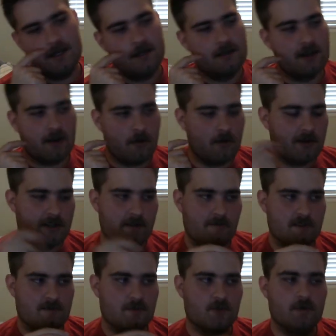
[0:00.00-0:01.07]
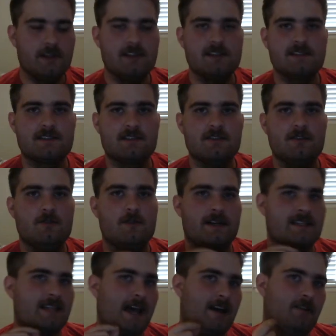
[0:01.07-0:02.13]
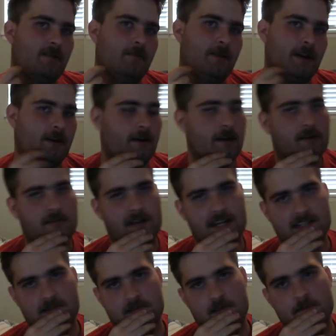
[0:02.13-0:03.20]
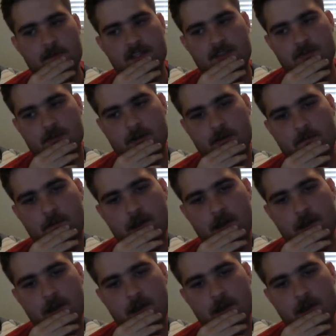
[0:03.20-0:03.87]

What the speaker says: the core difference between these two is how the player interacts with the mystery.